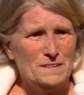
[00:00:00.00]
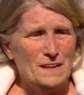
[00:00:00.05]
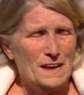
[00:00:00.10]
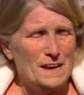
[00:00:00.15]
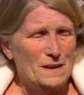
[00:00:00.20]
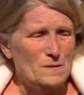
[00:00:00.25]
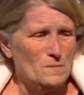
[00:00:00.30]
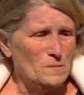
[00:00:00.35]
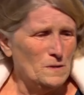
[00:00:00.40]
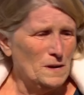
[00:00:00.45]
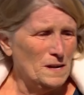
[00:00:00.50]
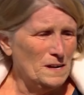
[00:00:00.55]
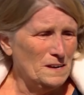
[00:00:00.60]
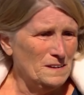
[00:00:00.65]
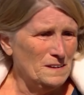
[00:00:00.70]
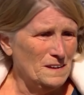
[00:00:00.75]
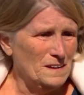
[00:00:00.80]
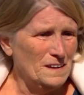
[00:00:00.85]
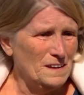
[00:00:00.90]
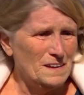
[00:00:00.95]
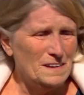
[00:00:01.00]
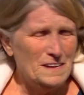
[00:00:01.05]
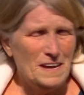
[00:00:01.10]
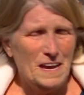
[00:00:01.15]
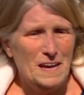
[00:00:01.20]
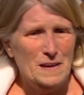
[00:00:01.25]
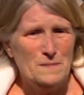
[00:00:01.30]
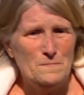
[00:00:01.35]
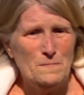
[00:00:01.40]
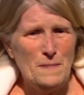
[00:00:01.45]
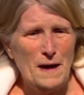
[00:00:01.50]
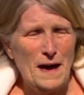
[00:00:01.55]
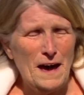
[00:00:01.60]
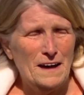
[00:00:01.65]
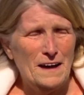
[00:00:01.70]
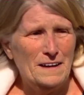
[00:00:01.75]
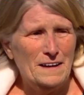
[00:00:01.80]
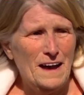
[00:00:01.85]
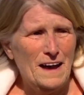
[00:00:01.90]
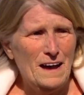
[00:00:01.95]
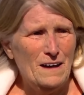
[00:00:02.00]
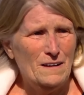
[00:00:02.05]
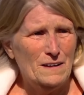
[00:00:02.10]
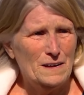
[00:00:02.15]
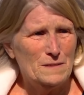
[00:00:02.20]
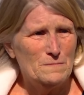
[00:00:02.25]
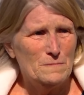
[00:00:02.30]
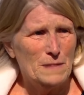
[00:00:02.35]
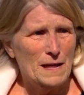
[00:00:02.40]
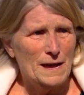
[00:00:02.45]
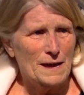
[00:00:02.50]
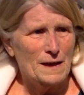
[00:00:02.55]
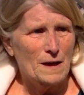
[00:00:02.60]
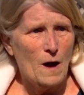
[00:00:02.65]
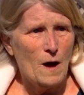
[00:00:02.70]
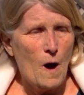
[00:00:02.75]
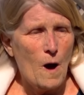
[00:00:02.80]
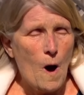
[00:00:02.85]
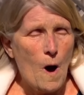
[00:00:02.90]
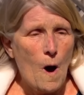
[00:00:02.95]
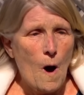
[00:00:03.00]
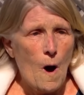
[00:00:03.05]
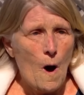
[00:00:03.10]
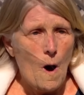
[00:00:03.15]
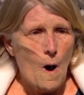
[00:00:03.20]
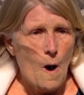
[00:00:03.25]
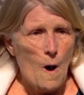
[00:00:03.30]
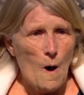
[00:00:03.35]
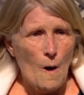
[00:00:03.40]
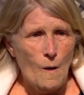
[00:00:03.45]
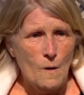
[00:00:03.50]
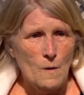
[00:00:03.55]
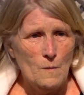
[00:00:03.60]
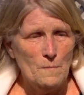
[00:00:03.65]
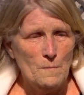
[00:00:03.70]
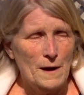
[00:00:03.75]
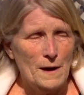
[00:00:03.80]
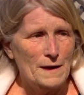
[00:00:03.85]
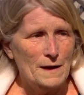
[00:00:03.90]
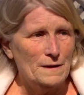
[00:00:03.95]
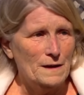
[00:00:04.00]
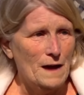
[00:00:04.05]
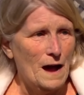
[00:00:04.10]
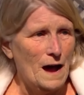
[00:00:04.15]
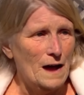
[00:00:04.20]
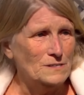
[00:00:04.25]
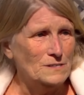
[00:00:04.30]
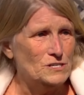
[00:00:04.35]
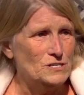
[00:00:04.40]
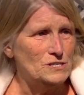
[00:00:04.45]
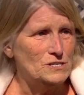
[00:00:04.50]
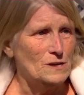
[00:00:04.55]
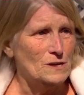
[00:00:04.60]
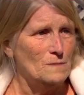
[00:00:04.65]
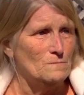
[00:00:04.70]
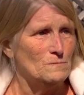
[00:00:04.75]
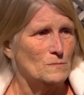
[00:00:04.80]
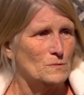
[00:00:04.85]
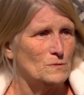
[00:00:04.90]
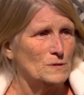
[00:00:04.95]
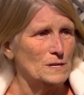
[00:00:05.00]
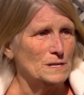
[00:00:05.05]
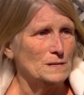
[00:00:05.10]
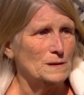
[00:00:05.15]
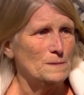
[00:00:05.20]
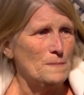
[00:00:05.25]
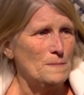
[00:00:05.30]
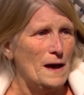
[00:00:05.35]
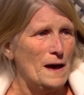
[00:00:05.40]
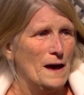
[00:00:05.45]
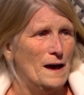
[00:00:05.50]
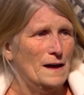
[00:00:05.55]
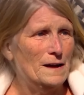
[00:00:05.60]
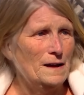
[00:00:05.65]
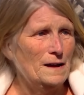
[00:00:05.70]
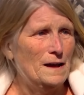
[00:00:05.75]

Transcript: they went in and came back out, I'm like, oh my gosh, something really bad